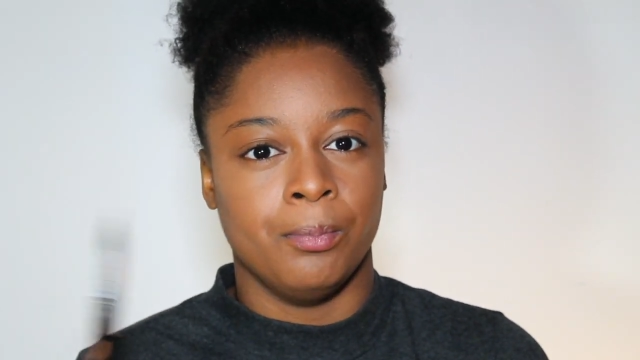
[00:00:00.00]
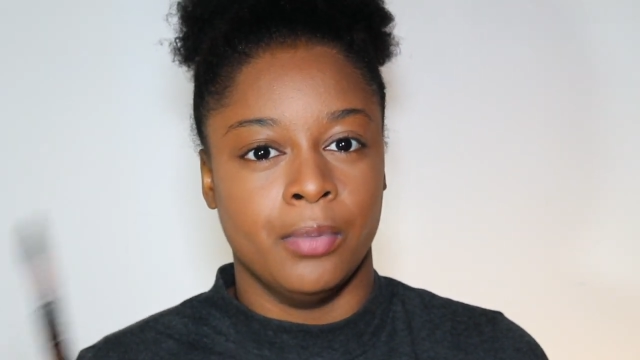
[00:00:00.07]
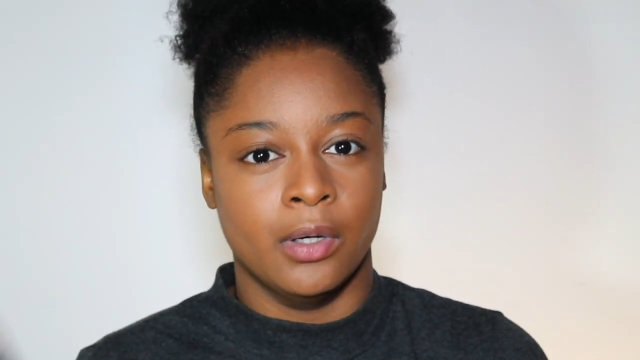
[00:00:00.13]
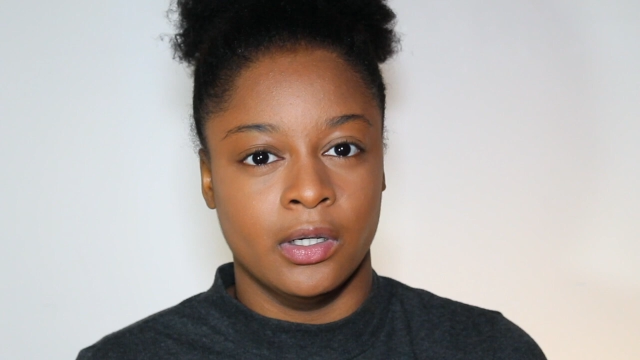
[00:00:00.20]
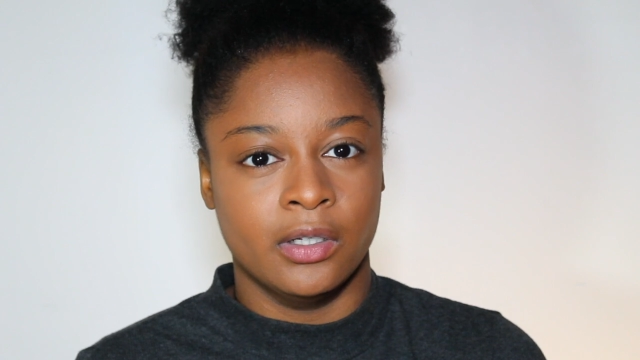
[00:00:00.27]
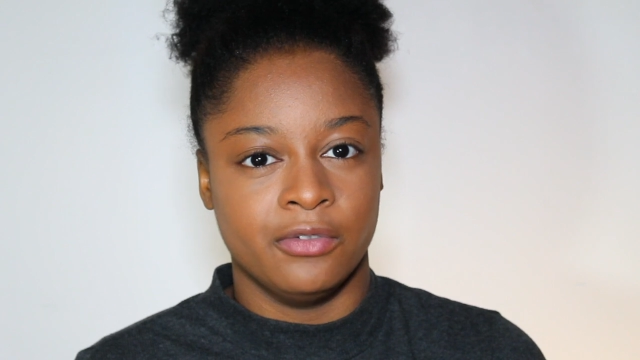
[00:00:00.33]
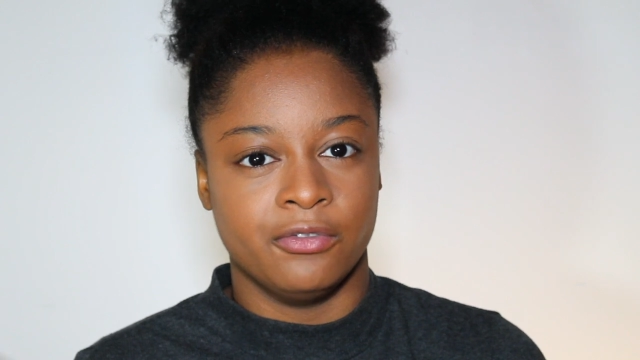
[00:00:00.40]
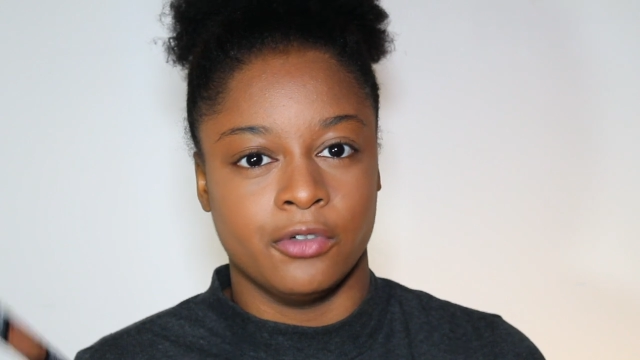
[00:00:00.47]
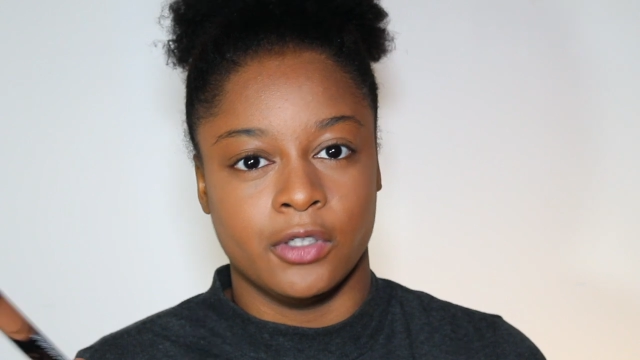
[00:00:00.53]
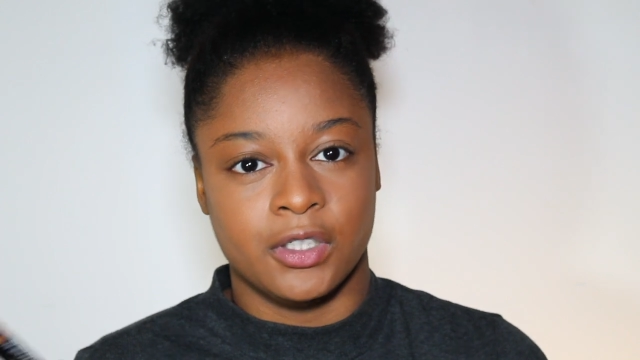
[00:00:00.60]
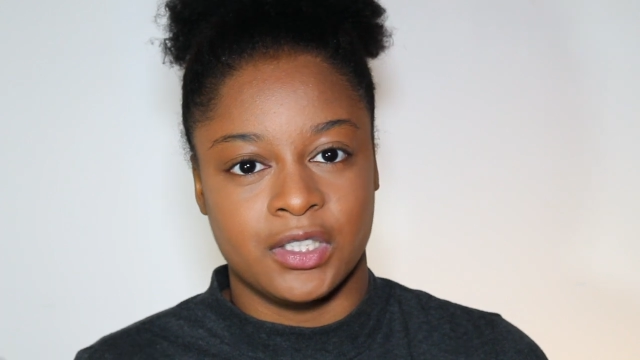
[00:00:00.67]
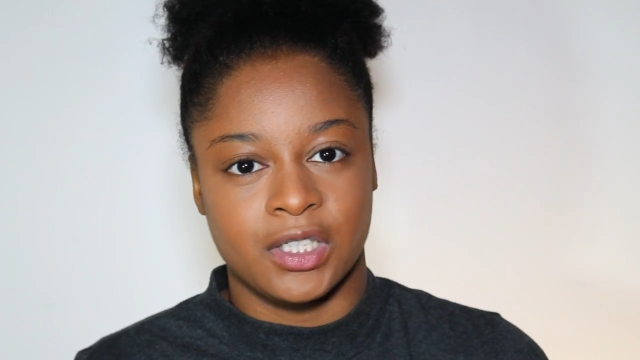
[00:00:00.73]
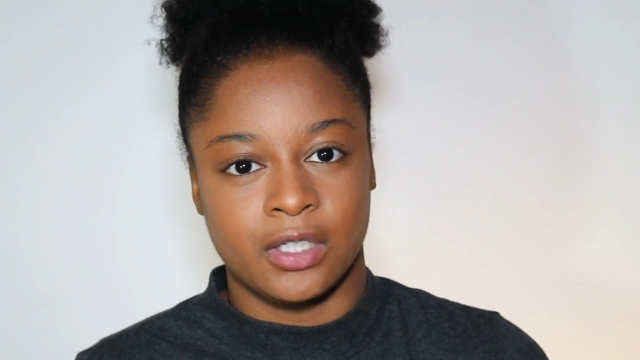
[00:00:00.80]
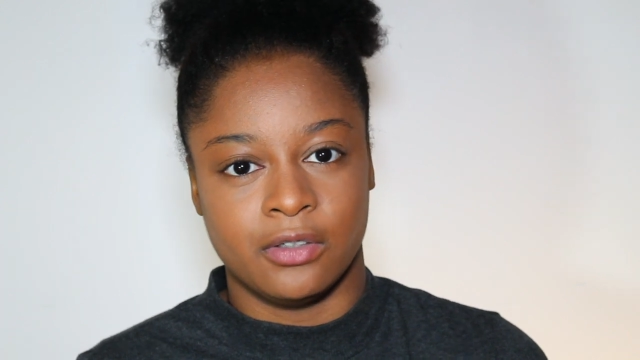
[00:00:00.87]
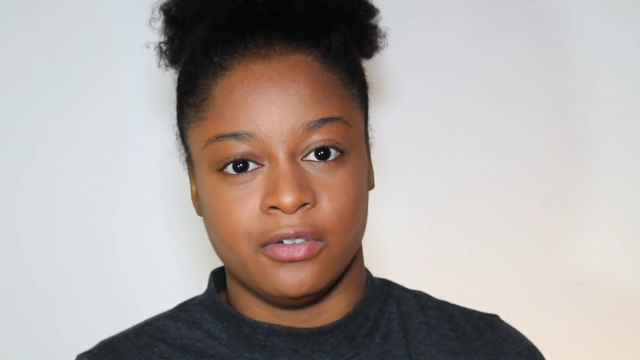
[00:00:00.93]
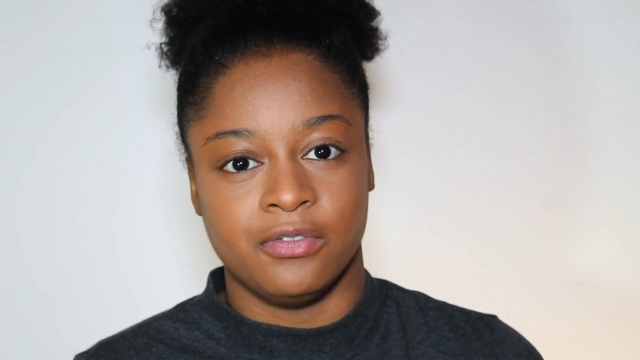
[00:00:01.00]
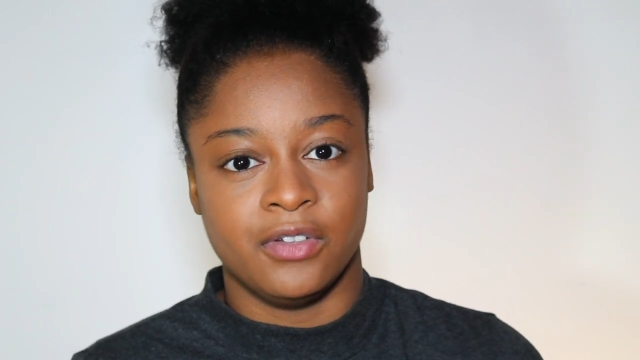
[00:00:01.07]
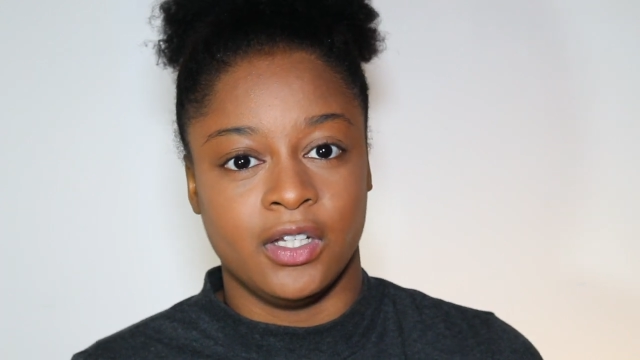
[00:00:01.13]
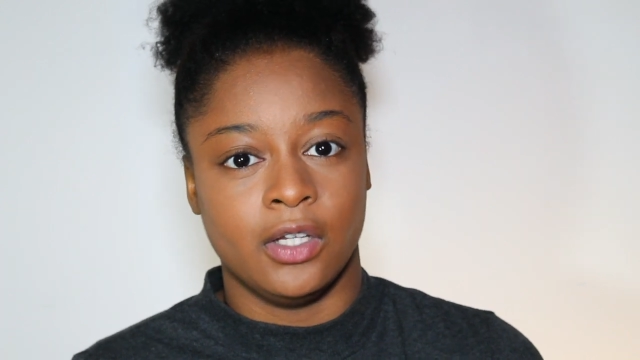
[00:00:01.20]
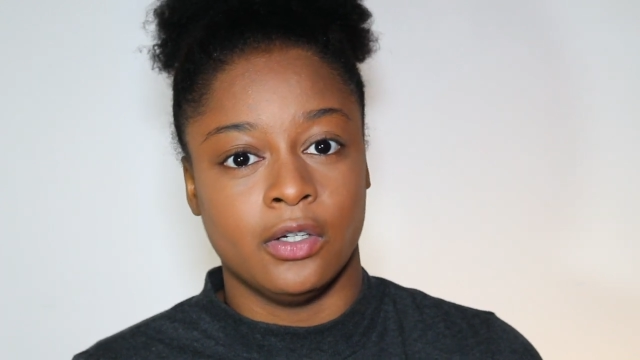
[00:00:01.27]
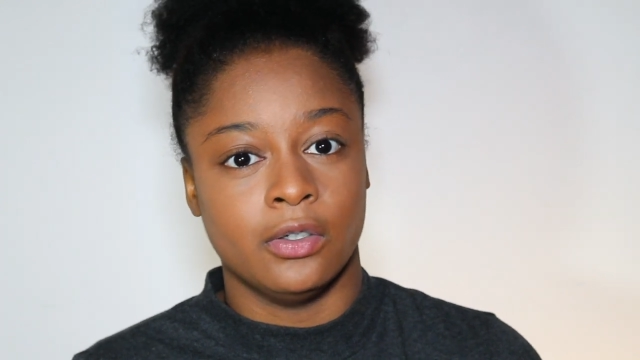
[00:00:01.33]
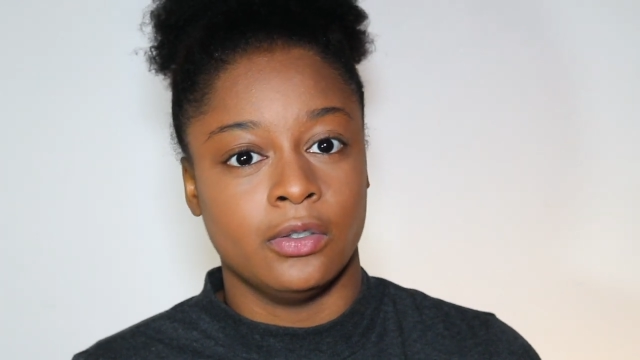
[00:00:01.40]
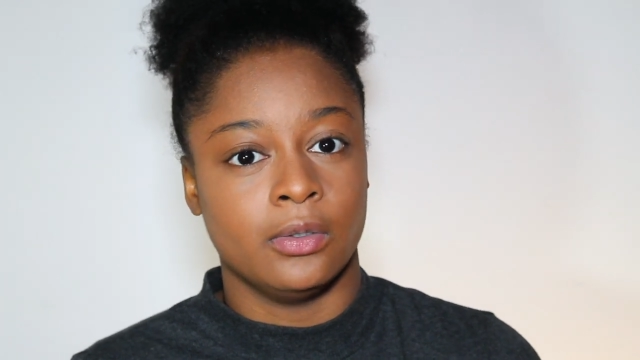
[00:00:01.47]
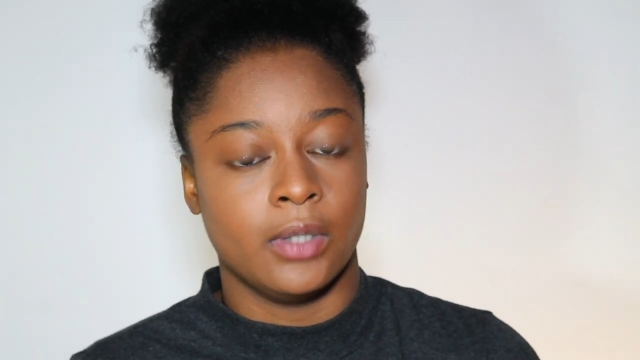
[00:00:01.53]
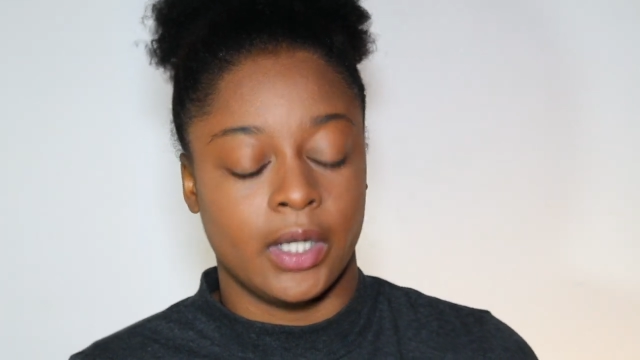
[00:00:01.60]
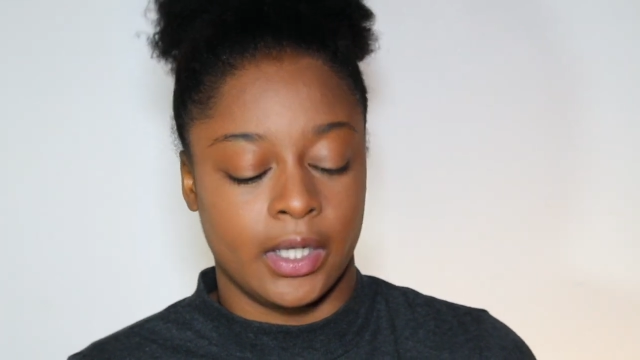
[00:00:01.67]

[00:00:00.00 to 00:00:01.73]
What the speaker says: but for the sake of the video,